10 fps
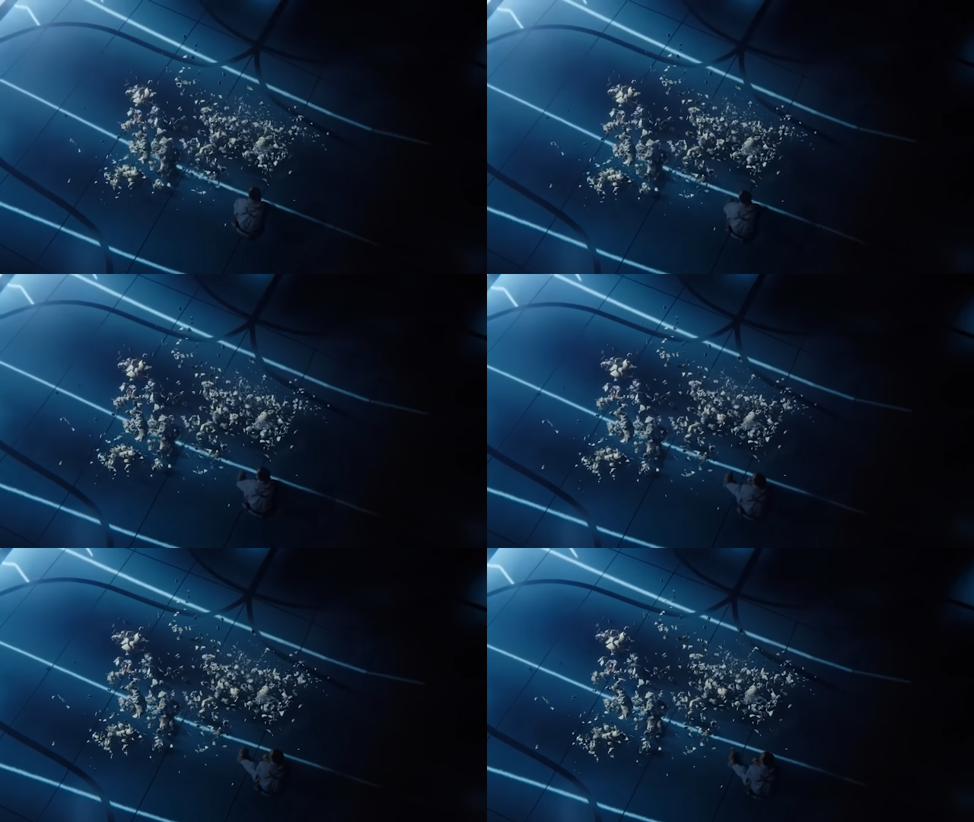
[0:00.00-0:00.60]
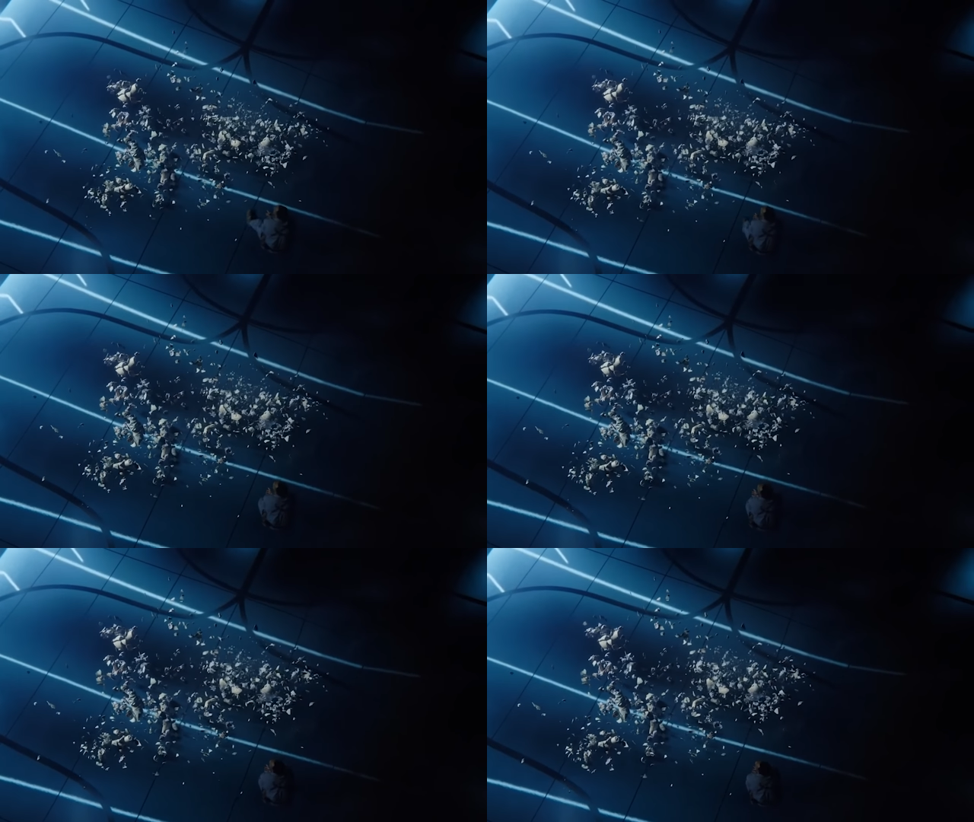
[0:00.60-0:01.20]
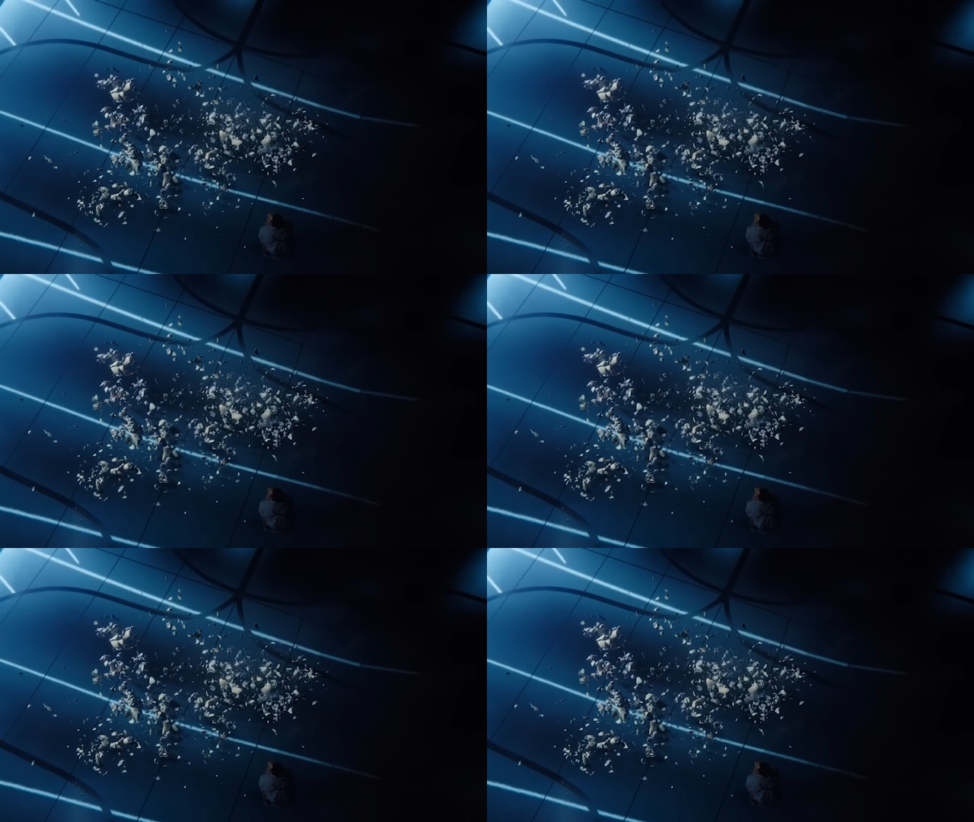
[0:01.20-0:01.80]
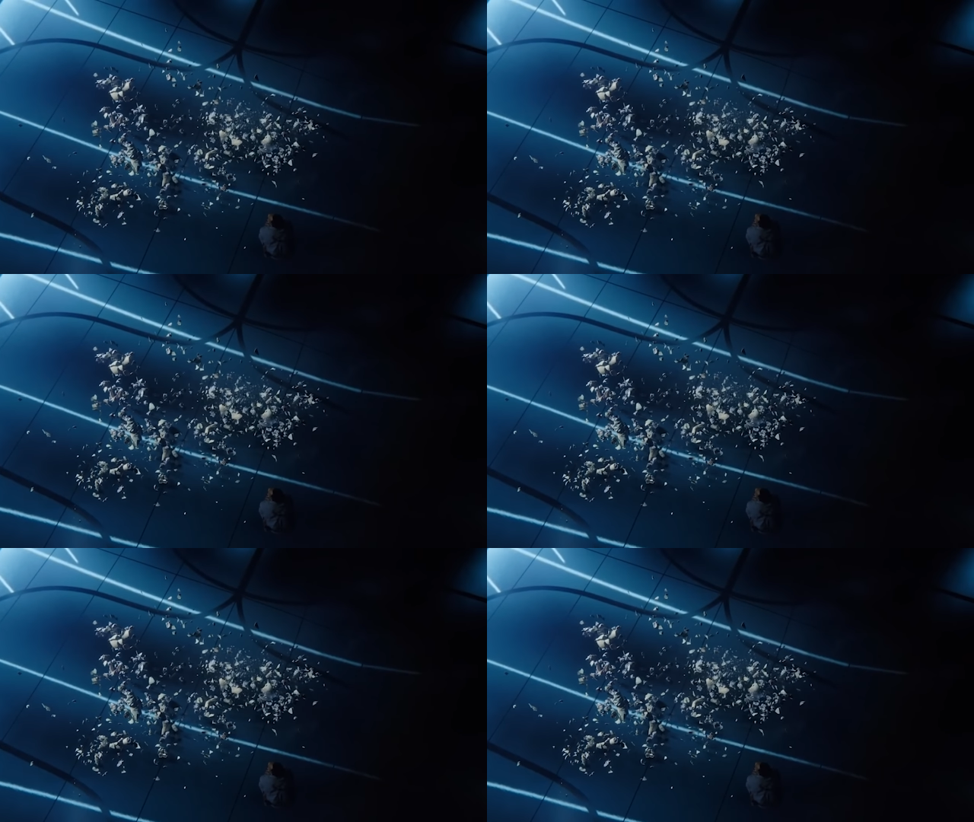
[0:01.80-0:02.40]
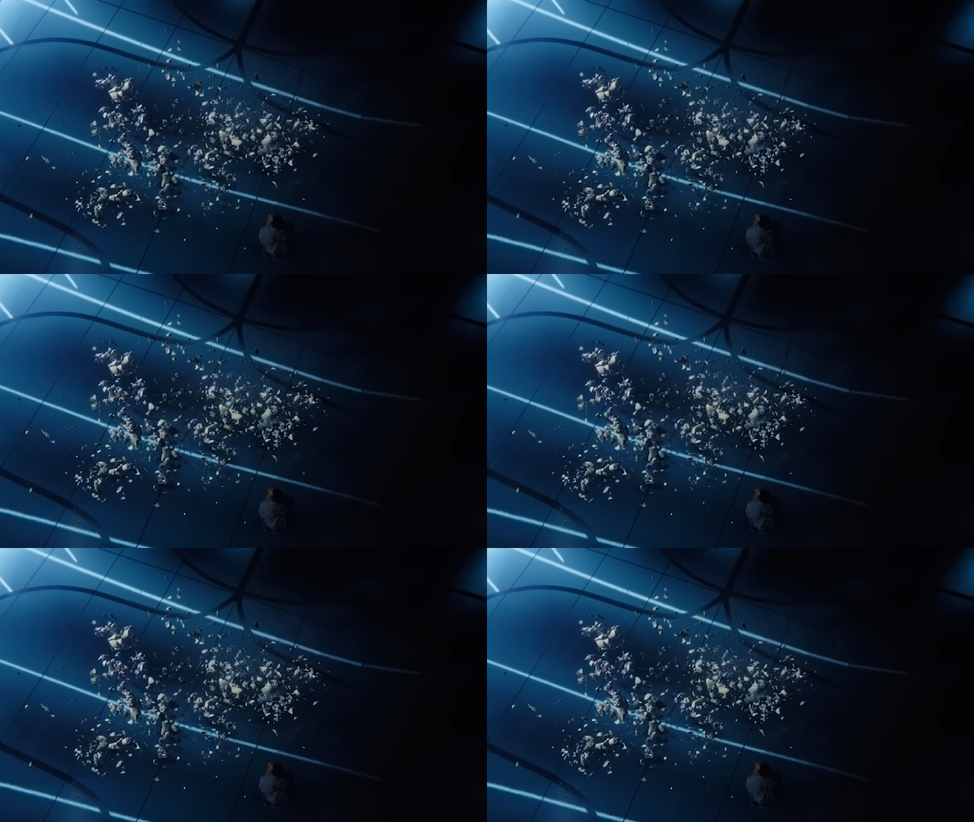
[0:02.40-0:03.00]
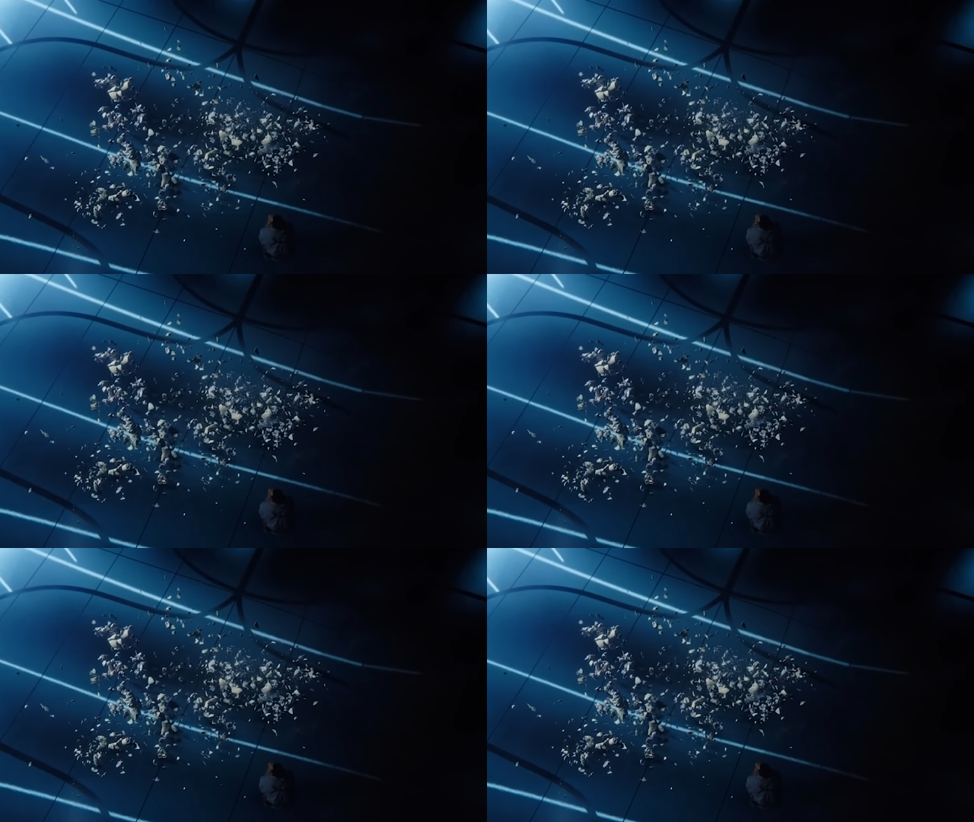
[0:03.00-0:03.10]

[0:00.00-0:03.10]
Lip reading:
No face is visible, so there are no lips to read.